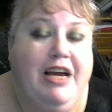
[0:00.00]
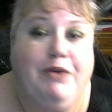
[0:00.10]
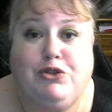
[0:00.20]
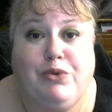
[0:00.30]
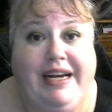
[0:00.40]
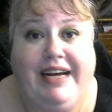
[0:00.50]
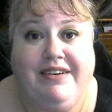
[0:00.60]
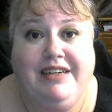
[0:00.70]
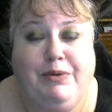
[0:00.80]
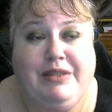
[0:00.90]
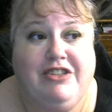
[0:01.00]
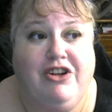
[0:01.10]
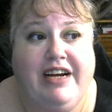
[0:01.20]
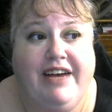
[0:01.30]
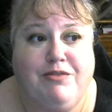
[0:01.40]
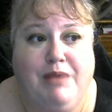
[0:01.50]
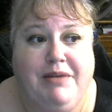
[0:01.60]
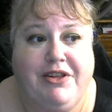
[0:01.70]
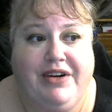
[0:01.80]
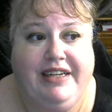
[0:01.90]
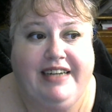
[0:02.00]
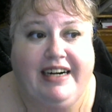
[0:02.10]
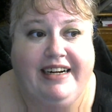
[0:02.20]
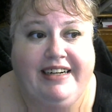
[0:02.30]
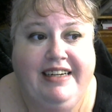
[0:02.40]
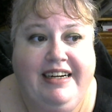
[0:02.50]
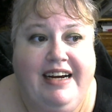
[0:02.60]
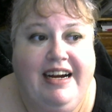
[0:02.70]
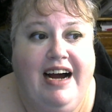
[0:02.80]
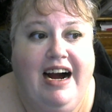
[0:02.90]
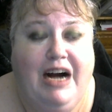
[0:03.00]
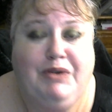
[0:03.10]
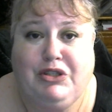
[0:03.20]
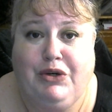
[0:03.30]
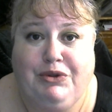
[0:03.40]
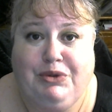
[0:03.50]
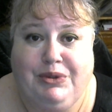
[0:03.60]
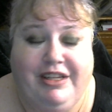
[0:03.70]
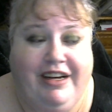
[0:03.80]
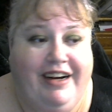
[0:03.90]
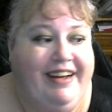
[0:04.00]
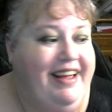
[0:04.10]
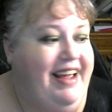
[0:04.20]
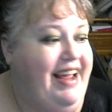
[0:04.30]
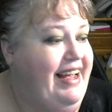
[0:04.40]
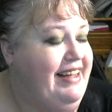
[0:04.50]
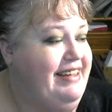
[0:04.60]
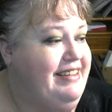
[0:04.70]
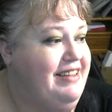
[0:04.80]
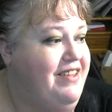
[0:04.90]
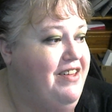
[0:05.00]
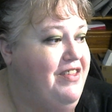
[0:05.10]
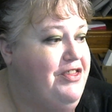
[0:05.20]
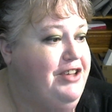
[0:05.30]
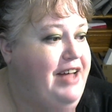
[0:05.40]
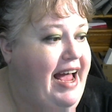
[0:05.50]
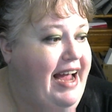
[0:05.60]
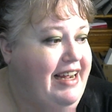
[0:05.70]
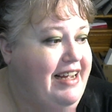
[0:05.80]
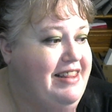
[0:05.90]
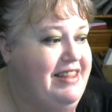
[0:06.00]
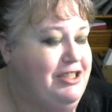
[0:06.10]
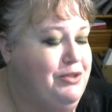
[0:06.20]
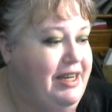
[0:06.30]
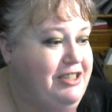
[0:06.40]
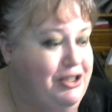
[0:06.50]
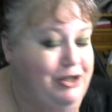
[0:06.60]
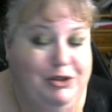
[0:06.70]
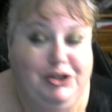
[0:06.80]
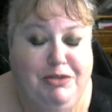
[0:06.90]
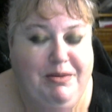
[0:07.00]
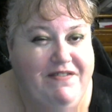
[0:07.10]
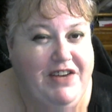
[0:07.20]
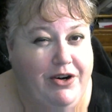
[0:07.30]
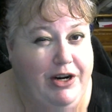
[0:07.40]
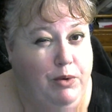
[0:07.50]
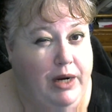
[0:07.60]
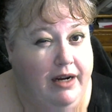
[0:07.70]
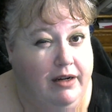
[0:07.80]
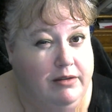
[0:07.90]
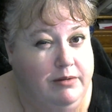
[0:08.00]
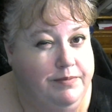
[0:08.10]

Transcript: It wasn't long after my mother had died. I was going through a lot, and the director, who knew me very well,